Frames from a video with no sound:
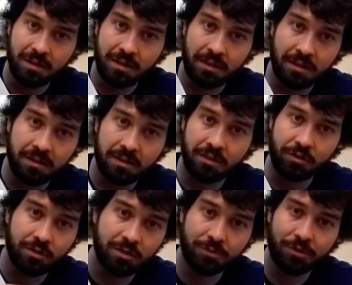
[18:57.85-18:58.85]
in
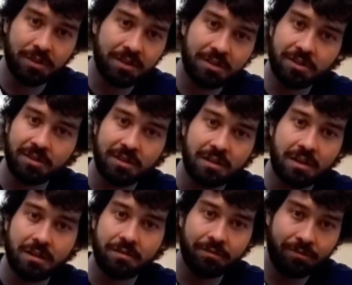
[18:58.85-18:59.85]
incredible condition, and I am